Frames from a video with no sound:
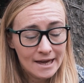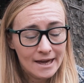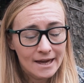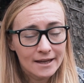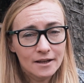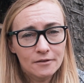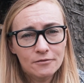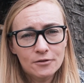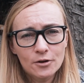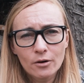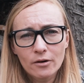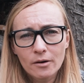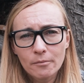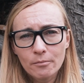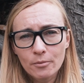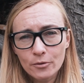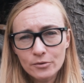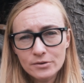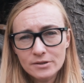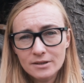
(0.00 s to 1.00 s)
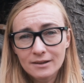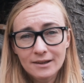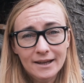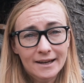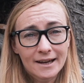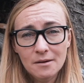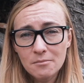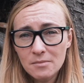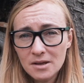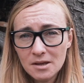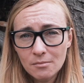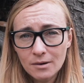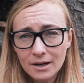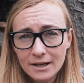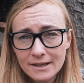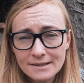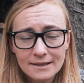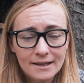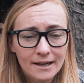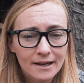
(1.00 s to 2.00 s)
And if you are a person like a
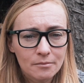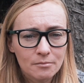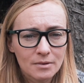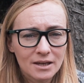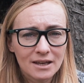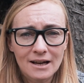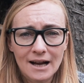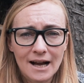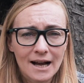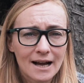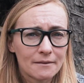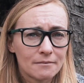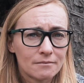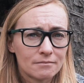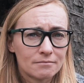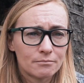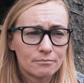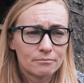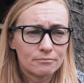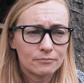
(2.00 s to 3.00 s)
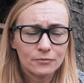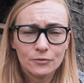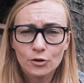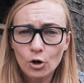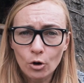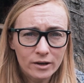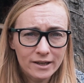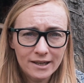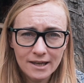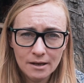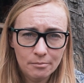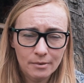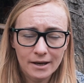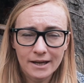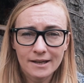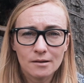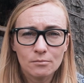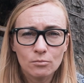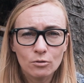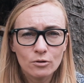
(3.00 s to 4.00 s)
minimalist like me, I don't keep
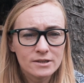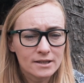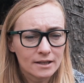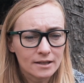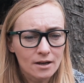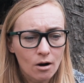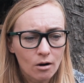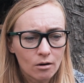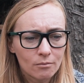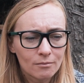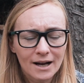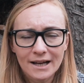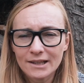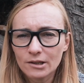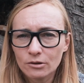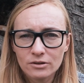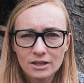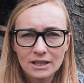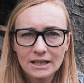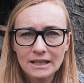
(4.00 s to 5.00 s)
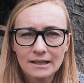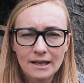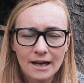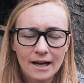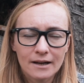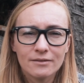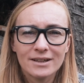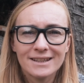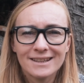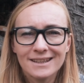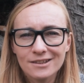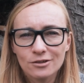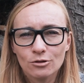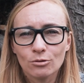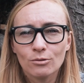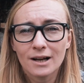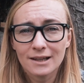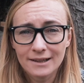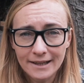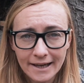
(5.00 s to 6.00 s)
any books at home. I don't have a need to
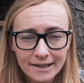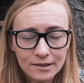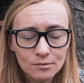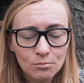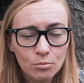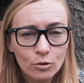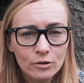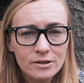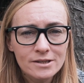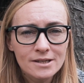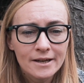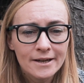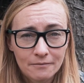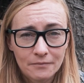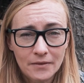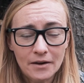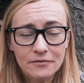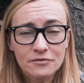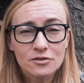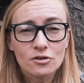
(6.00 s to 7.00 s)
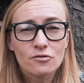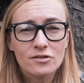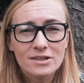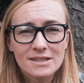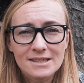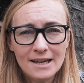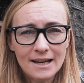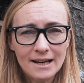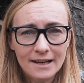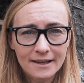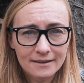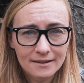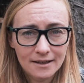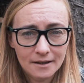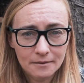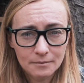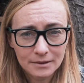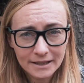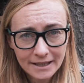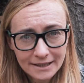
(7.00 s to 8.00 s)
collect books. After reselling
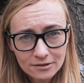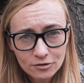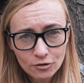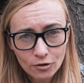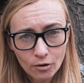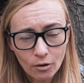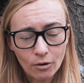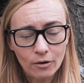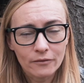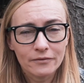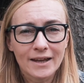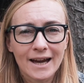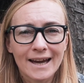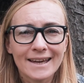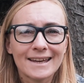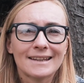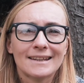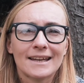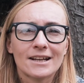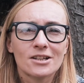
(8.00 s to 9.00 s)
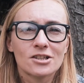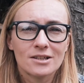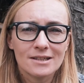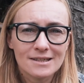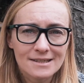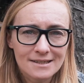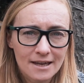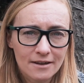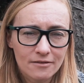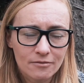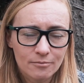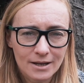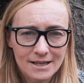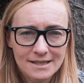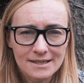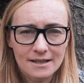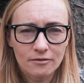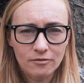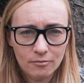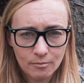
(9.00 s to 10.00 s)
them later on, I can actually save
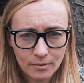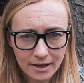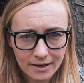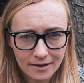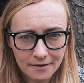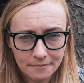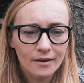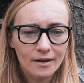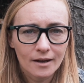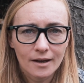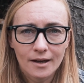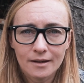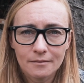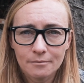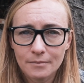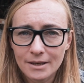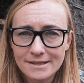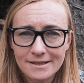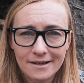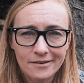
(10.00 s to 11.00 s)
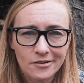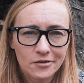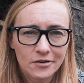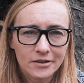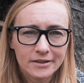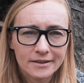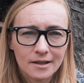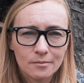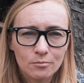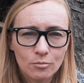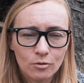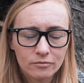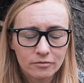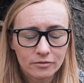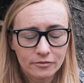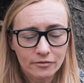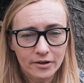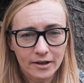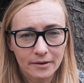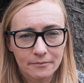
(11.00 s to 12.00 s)
myself money and basically read that book
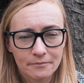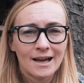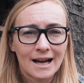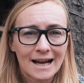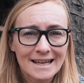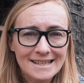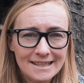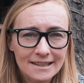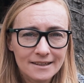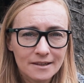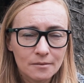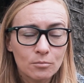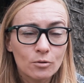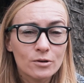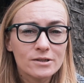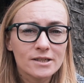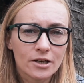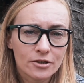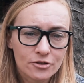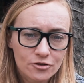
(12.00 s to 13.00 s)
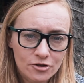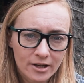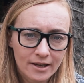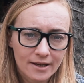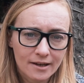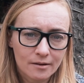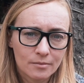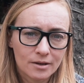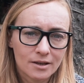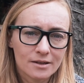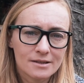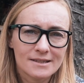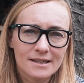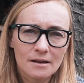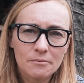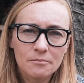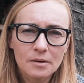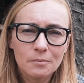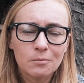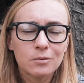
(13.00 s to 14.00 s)
for free. I said the books are tricky because
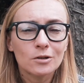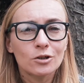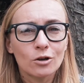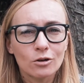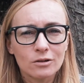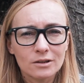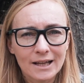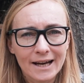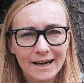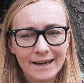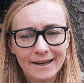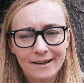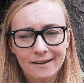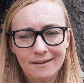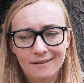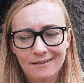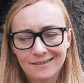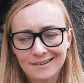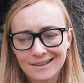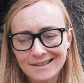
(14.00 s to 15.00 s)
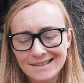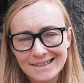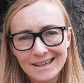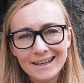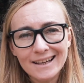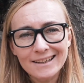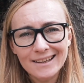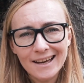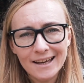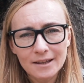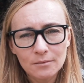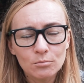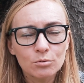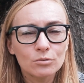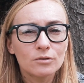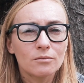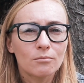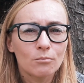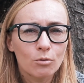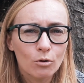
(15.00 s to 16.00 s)
some people don't like the secondhand
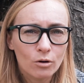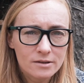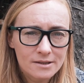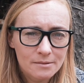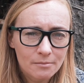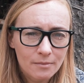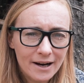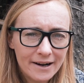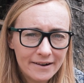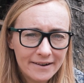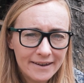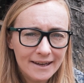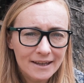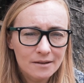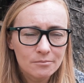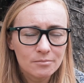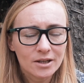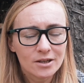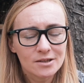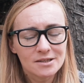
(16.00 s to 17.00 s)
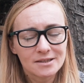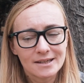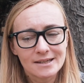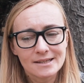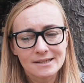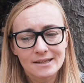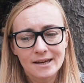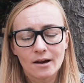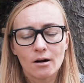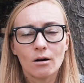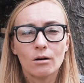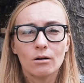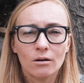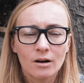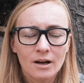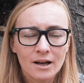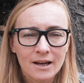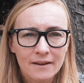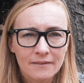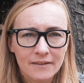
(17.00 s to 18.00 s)
books market because they say, oh,
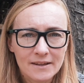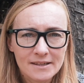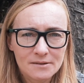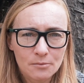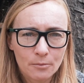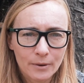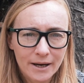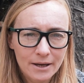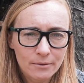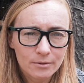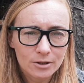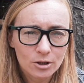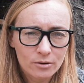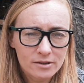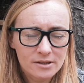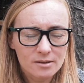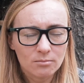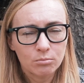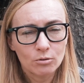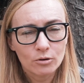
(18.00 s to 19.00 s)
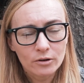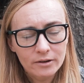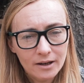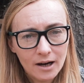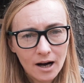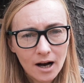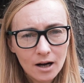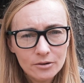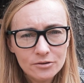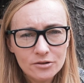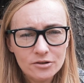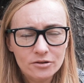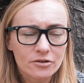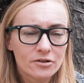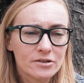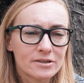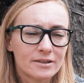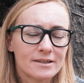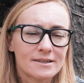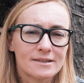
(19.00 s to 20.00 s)
this way we don't support the
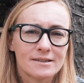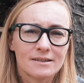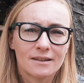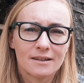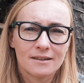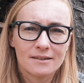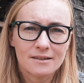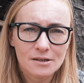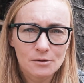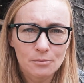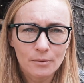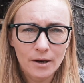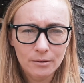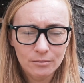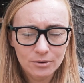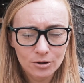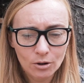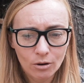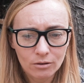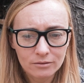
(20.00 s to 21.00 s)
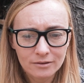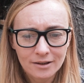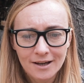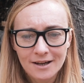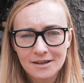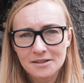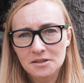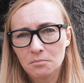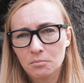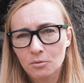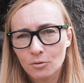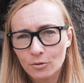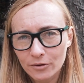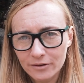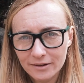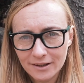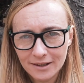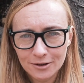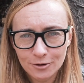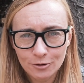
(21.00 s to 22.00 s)
authors, this way we don't
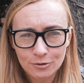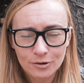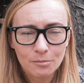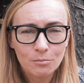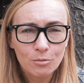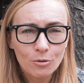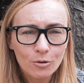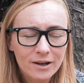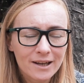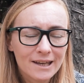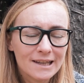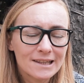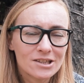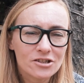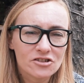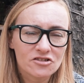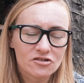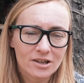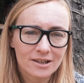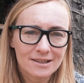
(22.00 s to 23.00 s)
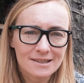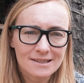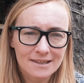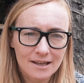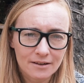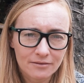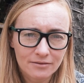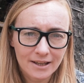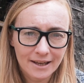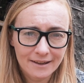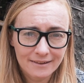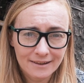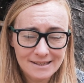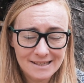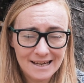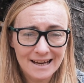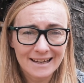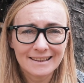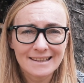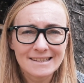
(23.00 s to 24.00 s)
support the, the book industry and stuff like this.
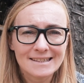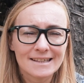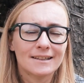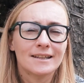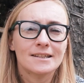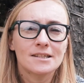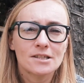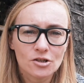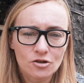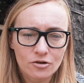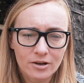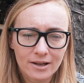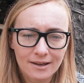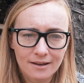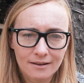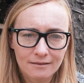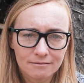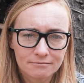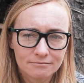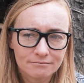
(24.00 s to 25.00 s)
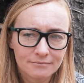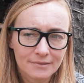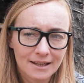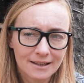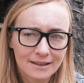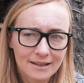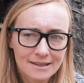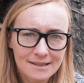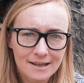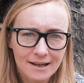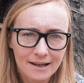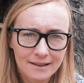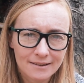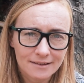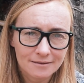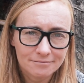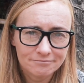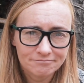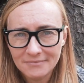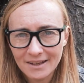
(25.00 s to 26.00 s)
I understand it's tricky and it's kind
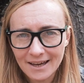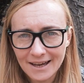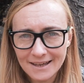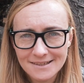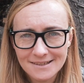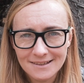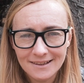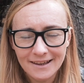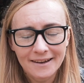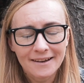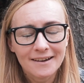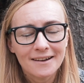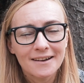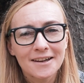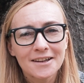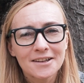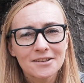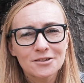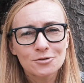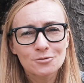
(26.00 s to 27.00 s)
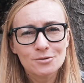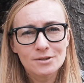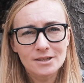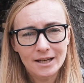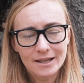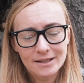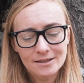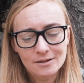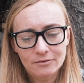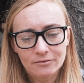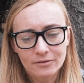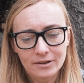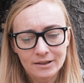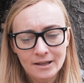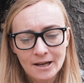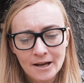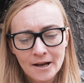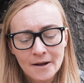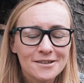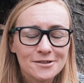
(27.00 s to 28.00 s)
of has like two sides of it.
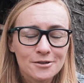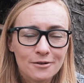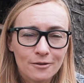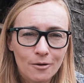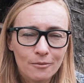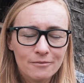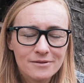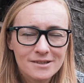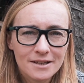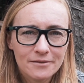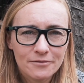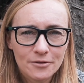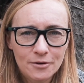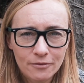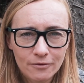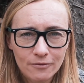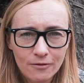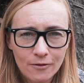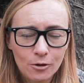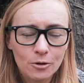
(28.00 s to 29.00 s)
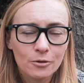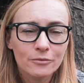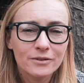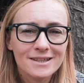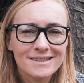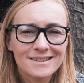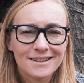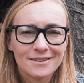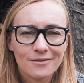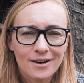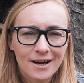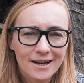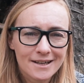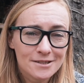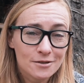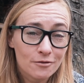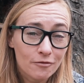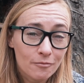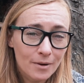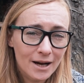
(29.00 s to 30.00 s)
So obviously if you follow this
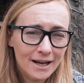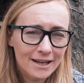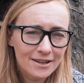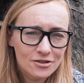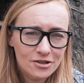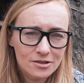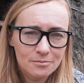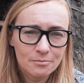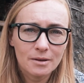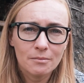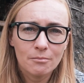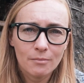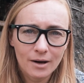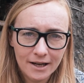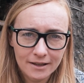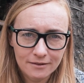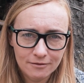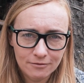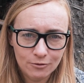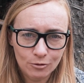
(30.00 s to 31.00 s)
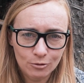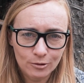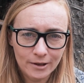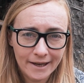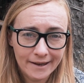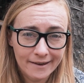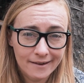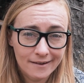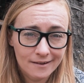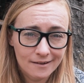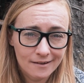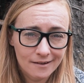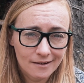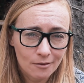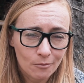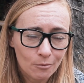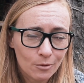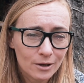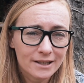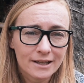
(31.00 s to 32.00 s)
advice of mine, just be mindful like
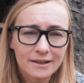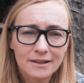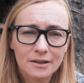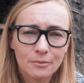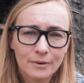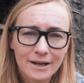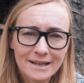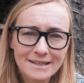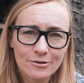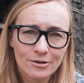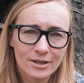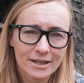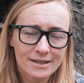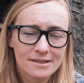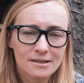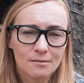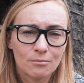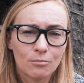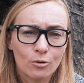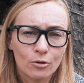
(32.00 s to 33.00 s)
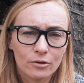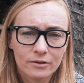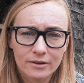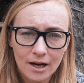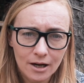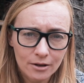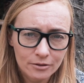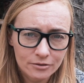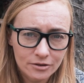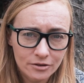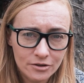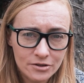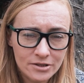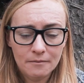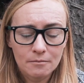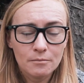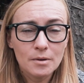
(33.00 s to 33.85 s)
what are the ways you can support authors.